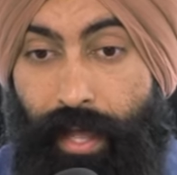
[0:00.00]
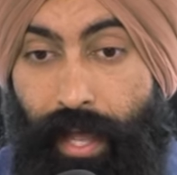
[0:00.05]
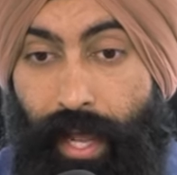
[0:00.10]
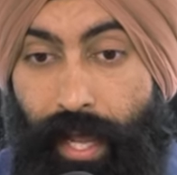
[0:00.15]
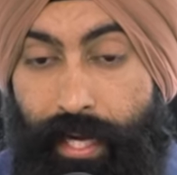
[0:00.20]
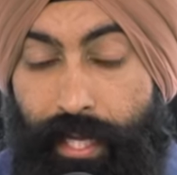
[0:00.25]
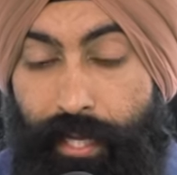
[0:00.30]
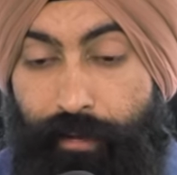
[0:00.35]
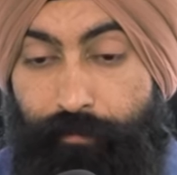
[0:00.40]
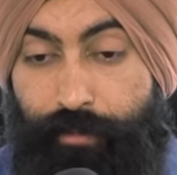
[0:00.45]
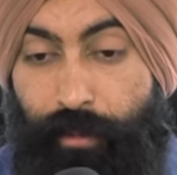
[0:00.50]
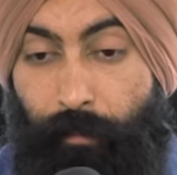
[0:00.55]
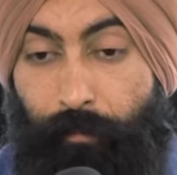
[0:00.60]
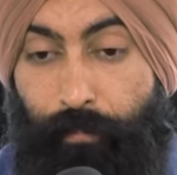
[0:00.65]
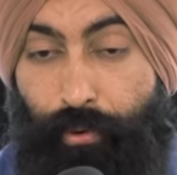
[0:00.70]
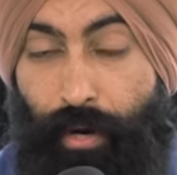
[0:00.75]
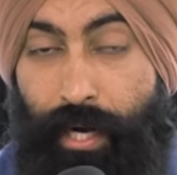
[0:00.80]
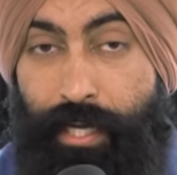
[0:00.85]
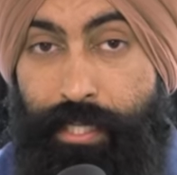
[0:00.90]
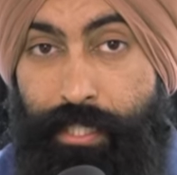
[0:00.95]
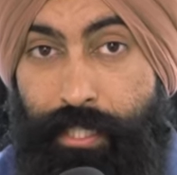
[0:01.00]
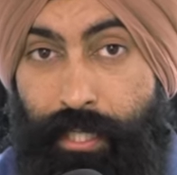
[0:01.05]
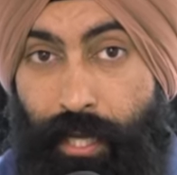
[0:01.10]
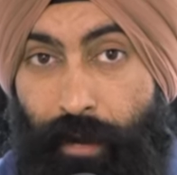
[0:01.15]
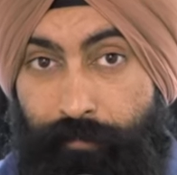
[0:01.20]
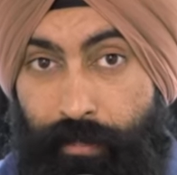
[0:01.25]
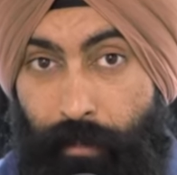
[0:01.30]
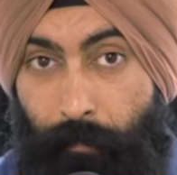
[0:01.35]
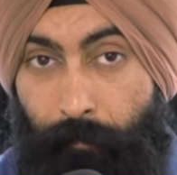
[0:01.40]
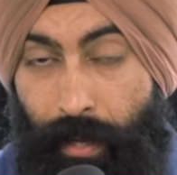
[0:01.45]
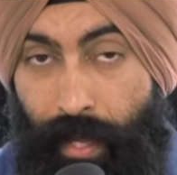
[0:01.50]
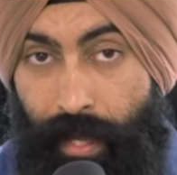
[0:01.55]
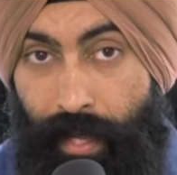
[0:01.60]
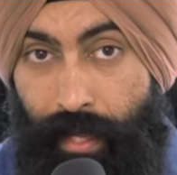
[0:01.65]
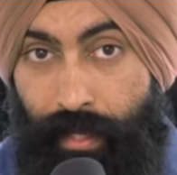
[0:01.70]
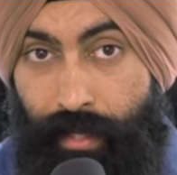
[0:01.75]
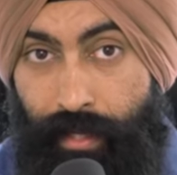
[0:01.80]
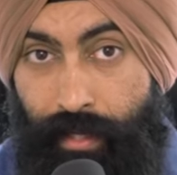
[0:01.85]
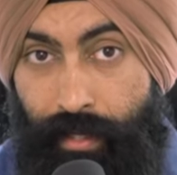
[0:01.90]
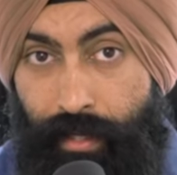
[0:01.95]
And if the price you have to
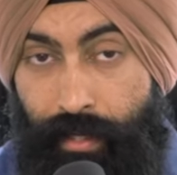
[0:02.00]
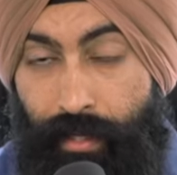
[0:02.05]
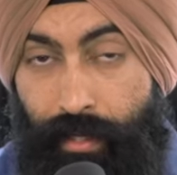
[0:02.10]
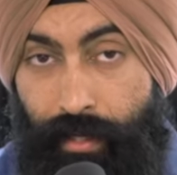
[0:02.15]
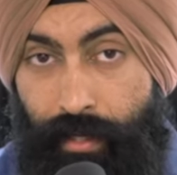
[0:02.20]
pay